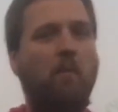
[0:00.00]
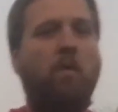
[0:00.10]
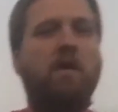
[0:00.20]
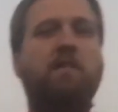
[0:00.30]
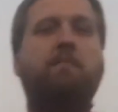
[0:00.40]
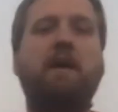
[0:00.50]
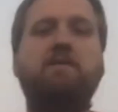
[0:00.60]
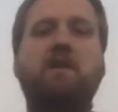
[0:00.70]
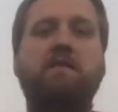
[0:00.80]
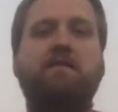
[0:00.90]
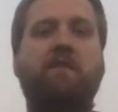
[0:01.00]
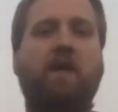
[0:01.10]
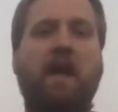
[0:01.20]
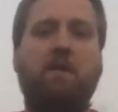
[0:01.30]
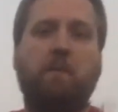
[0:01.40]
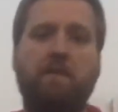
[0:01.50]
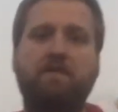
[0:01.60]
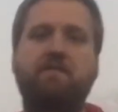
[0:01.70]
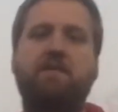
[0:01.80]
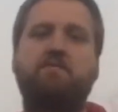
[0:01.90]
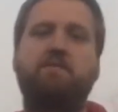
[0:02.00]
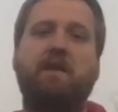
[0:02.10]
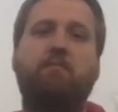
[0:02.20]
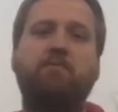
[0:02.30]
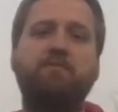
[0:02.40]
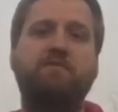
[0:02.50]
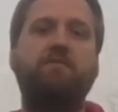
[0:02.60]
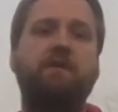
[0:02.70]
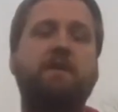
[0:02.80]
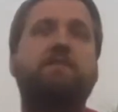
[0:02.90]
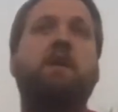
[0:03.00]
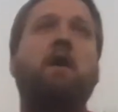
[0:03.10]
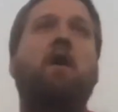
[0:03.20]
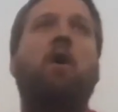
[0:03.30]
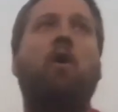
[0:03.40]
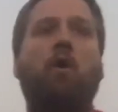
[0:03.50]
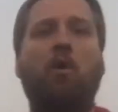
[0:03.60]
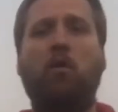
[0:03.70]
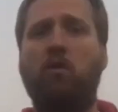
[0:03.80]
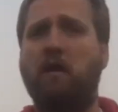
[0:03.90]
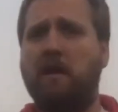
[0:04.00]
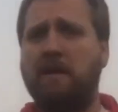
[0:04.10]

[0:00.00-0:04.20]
One of the best shots I've ever had with this disc was at Brewster Ridge, hole